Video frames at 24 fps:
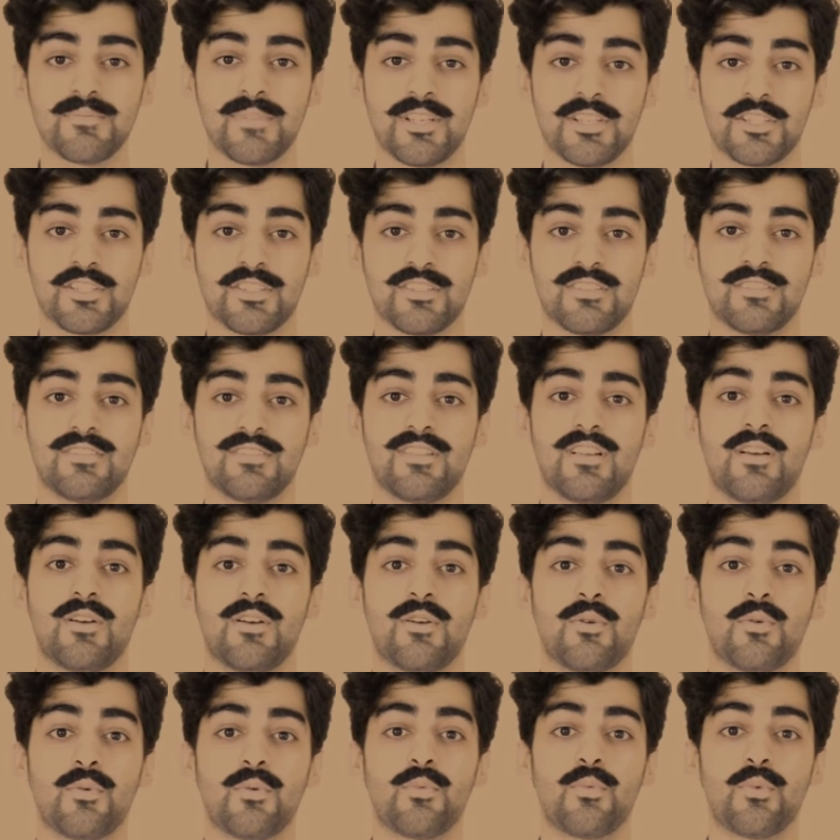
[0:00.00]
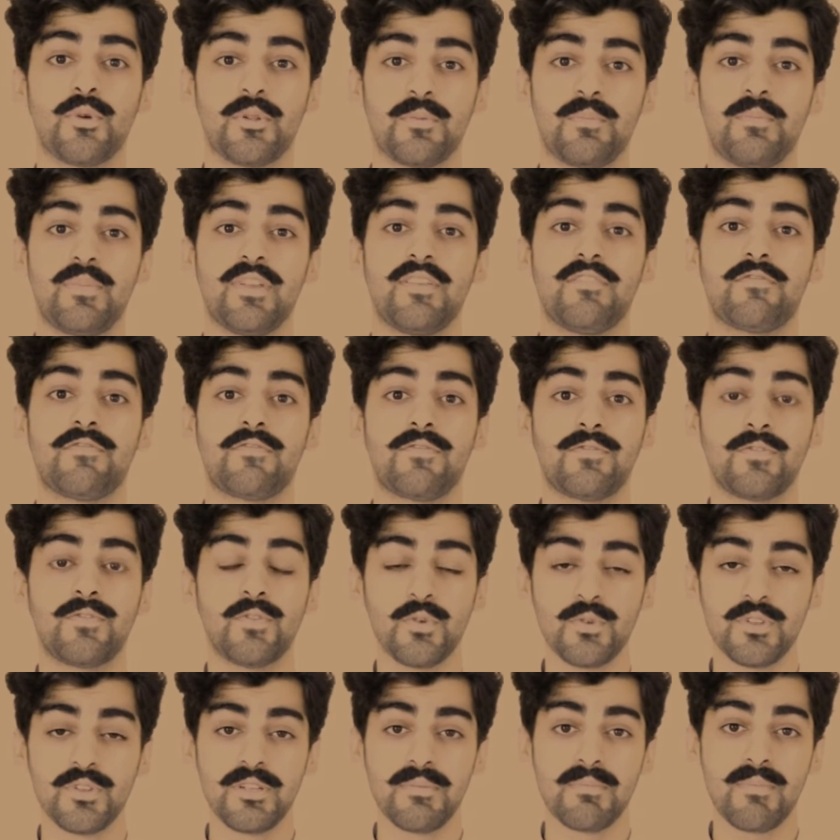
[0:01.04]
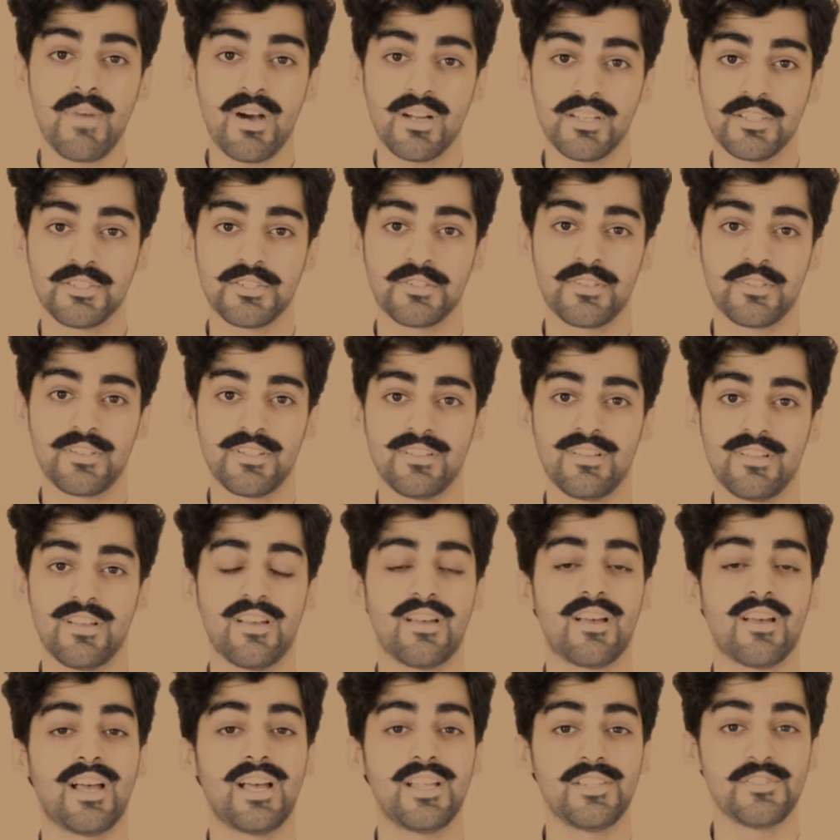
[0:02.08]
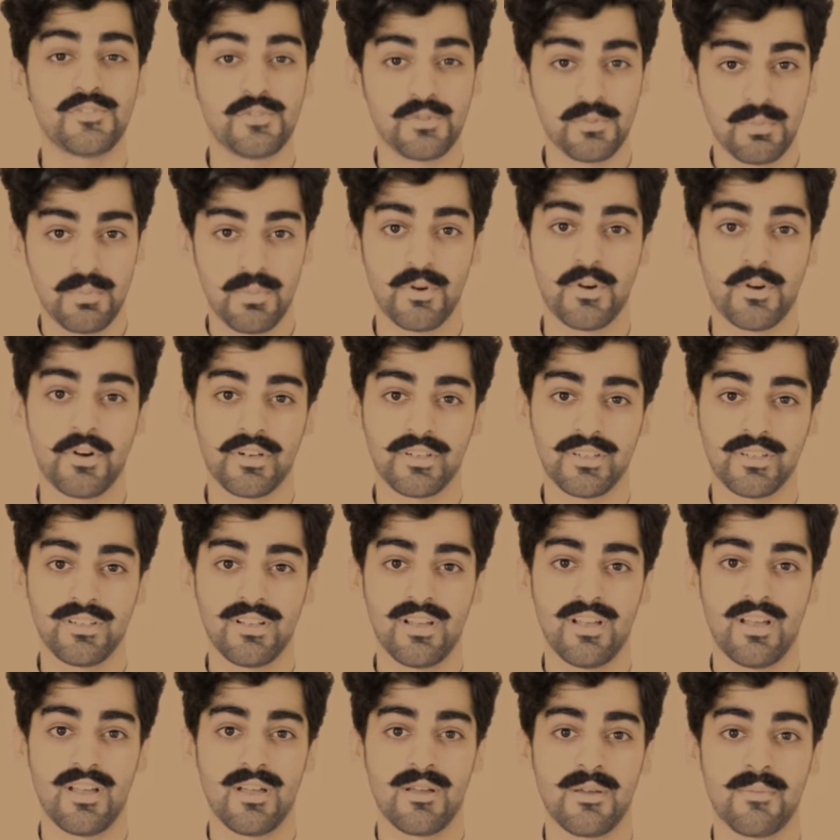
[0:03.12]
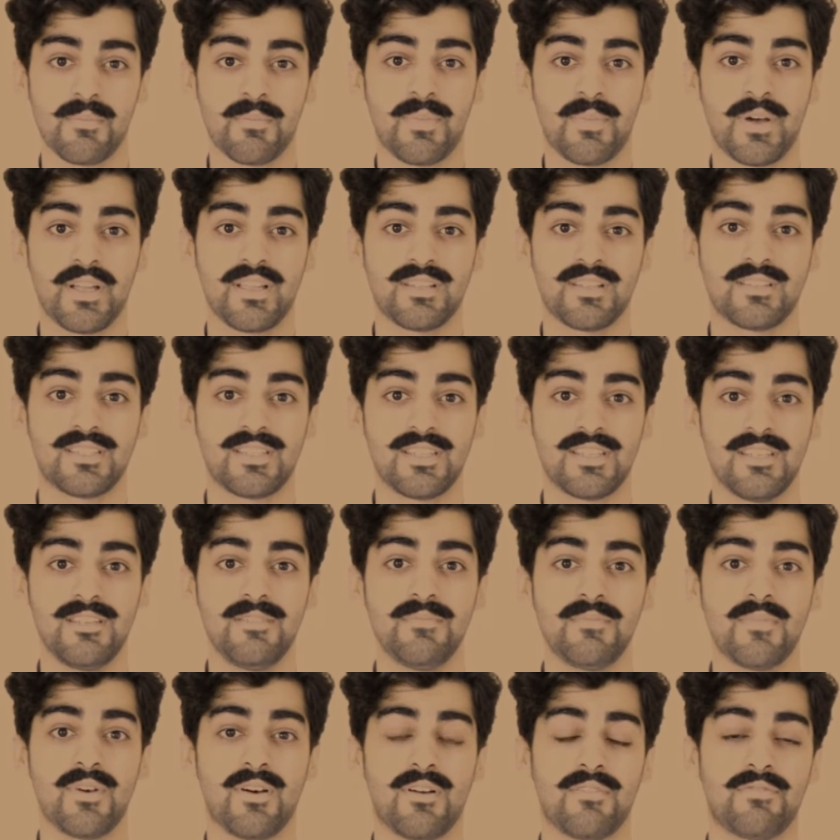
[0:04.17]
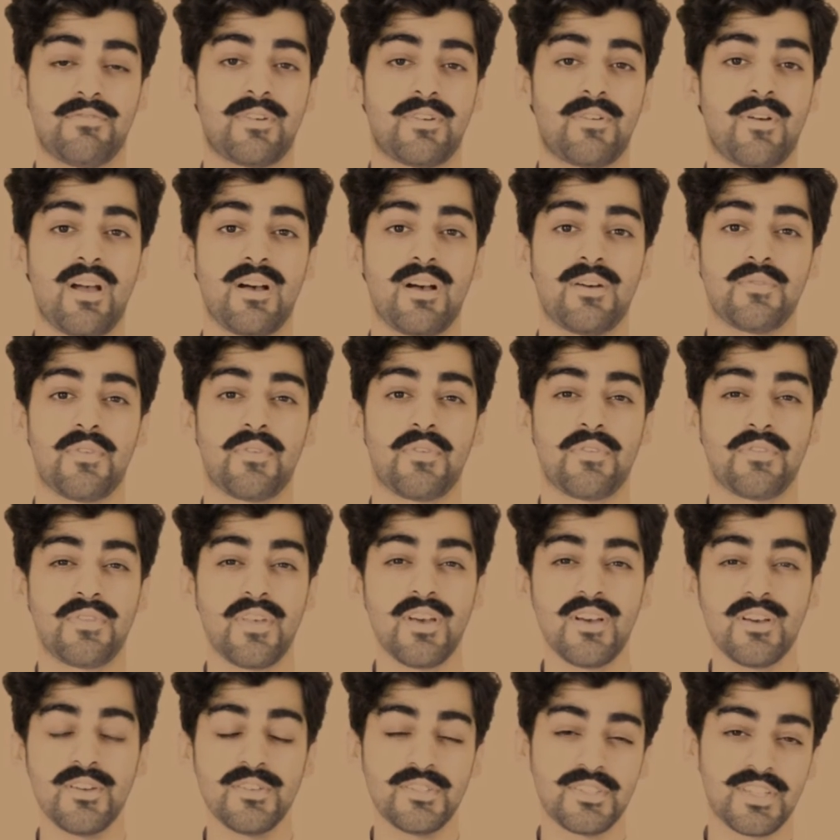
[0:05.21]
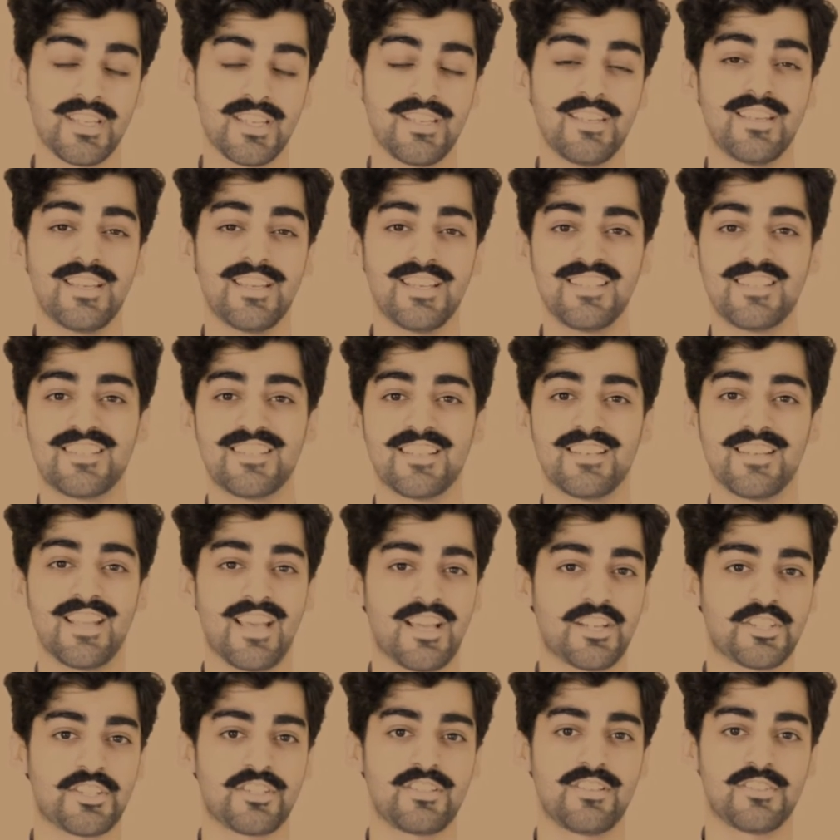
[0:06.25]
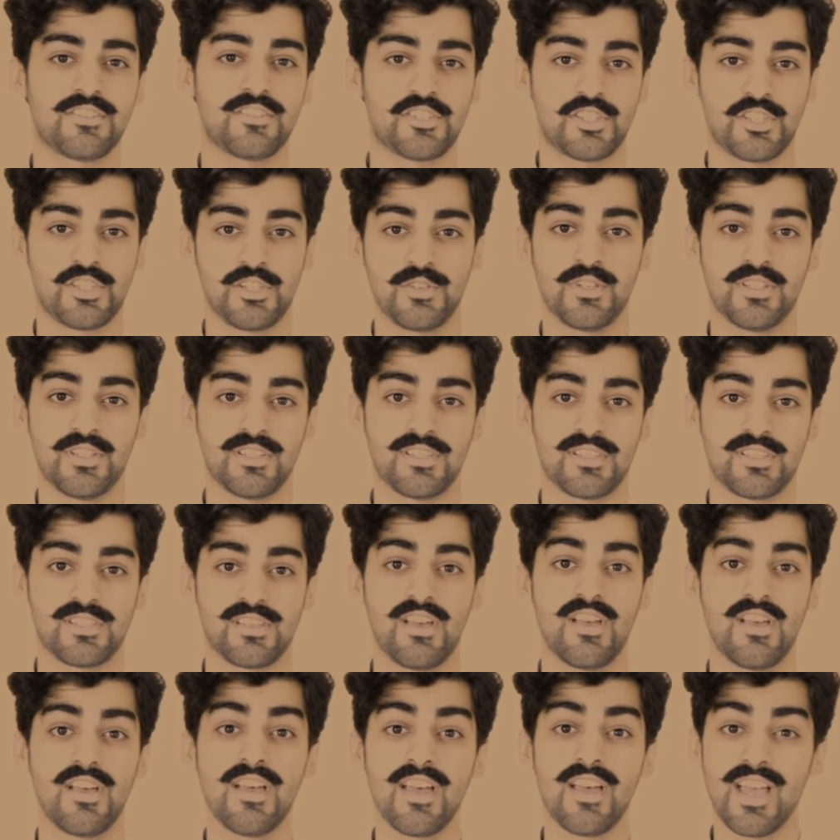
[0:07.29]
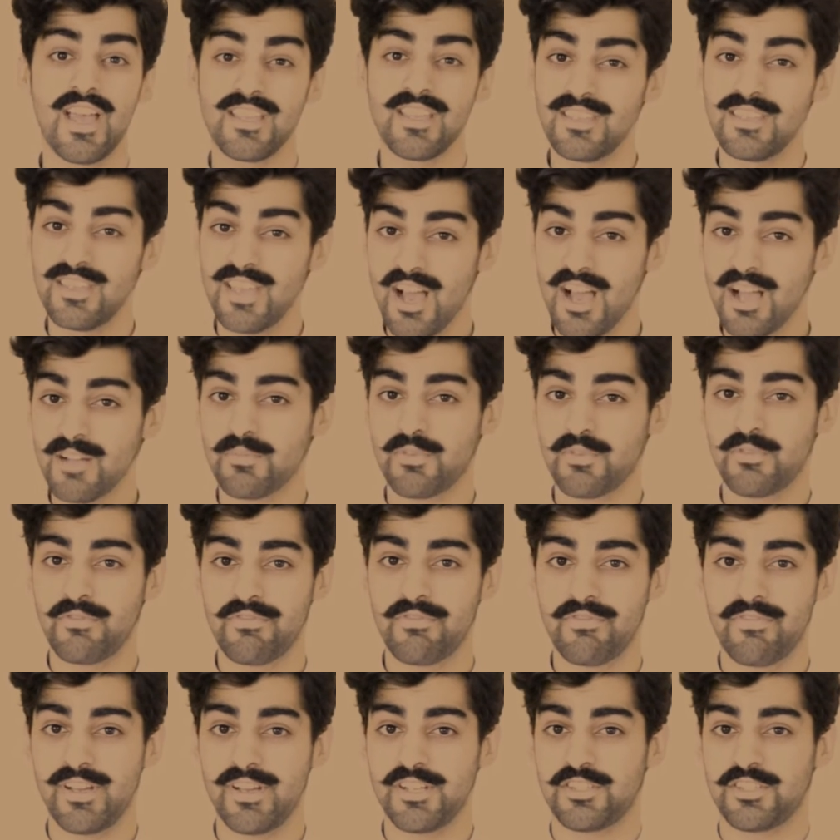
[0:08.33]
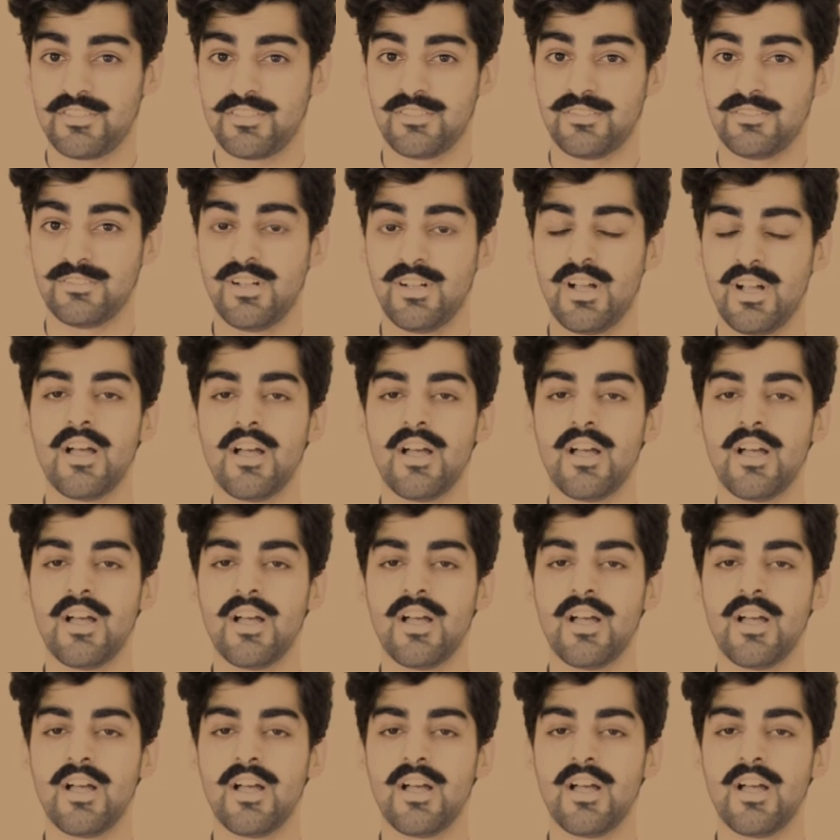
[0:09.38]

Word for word: mission will be fully monitored and supported by a team of around thirty international students and young professionals